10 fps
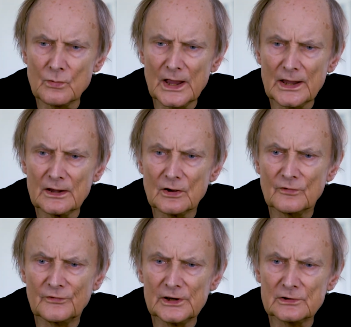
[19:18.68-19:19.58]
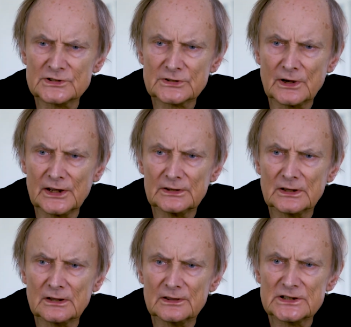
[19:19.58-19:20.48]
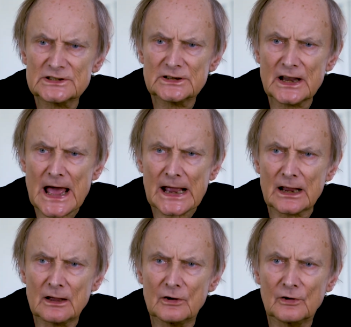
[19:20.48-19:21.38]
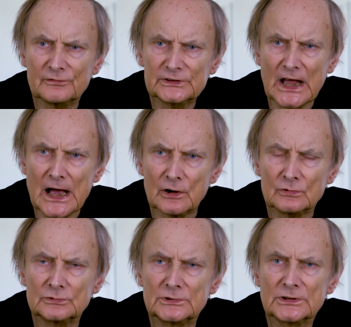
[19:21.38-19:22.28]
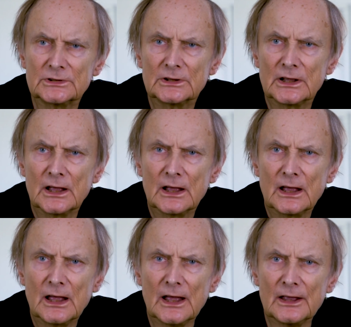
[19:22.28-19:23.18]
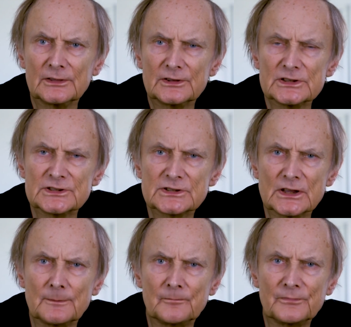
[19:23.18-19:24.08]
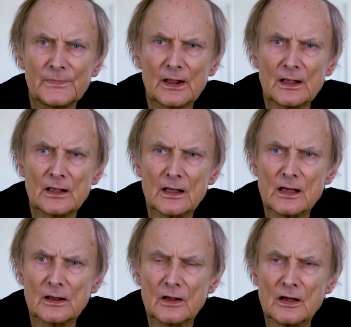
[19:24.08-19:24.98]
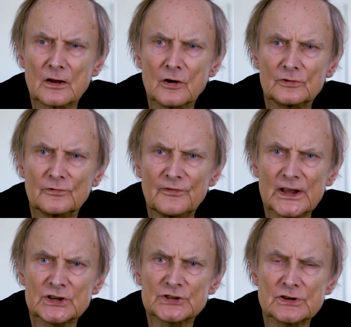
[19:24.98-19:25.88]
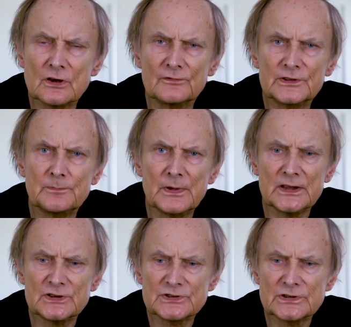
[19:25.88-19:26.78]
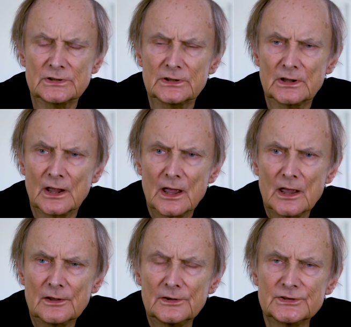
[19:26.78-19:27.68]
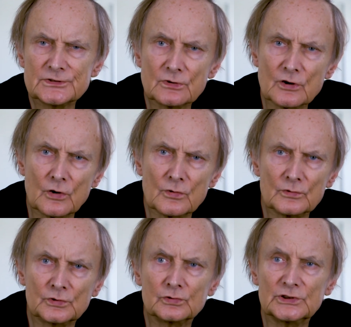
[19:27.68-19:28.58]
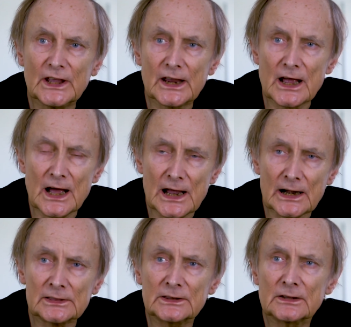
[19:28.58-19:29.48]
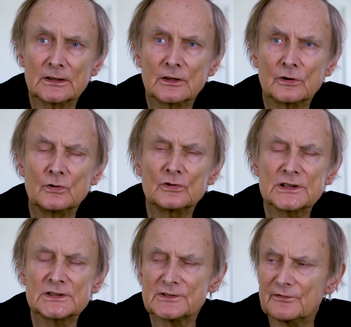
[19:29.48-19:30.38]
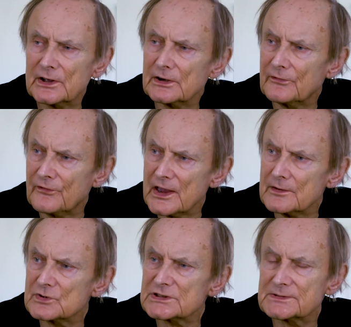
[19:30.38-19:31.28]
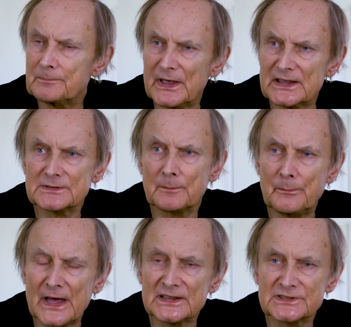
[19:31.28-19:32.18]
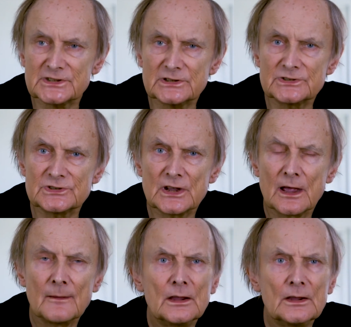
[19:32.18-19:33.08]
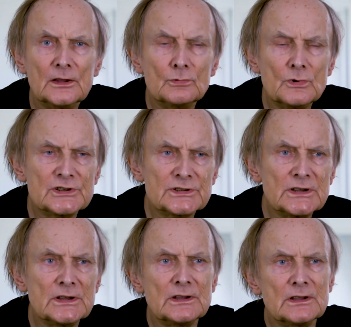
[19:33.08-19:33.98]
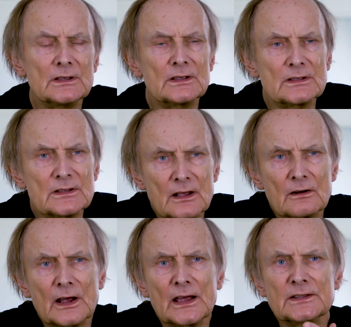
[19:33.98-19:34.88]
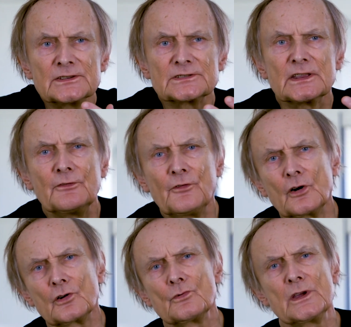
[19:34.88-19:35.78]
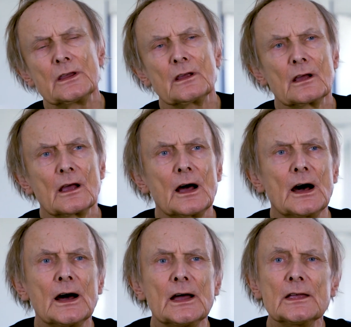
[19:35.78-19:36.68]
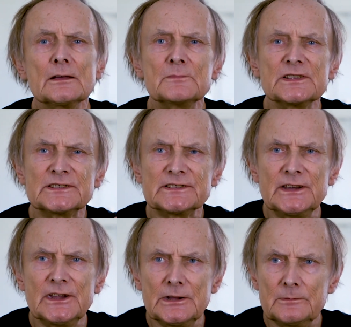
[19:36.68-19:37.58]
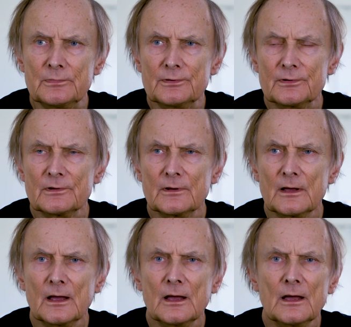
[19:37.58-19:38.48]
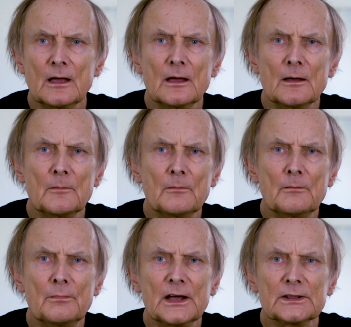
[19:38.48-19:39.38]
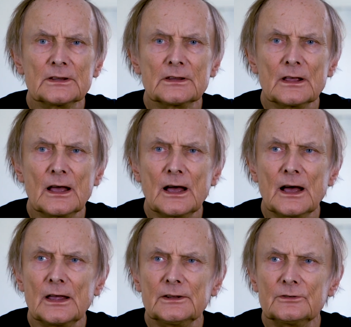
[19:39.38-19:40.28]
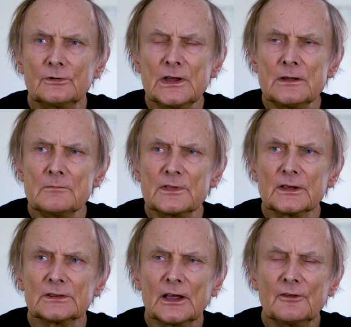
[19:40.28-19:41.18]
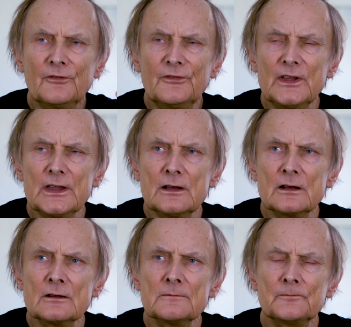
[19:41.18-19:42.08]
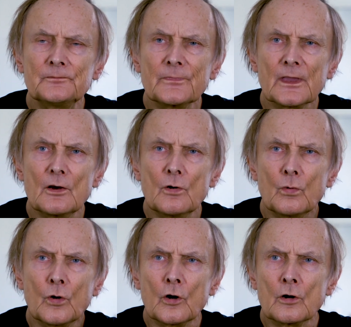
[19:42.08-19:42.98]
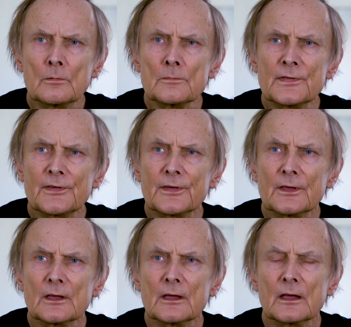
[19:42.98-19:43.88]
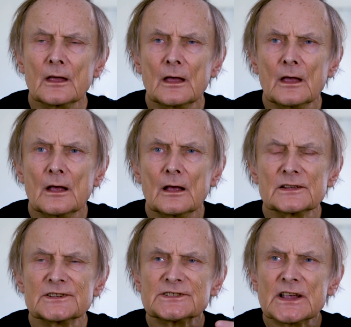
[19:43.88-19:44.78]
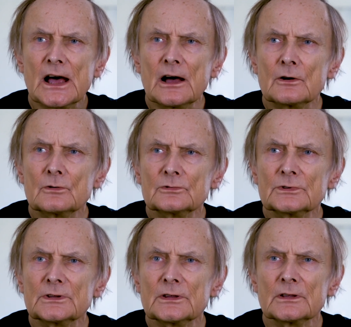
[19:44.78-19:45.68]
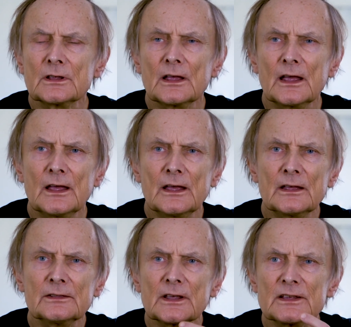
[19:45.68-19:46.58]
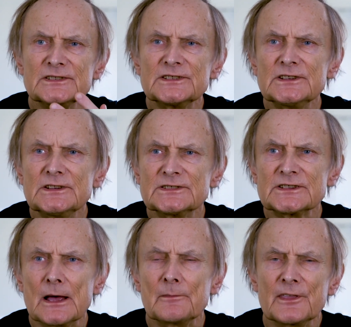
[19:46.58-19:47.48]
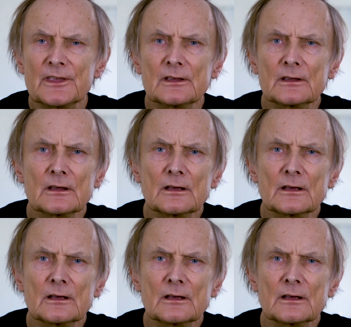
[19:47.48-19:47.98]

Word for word: way of illustrating this lack of doubt and this conviction of the patient is to go to Descartes, who has a very famous pas passage in which he writes the following I am asleep, but I dream that I feel warmth, sound, and I see something.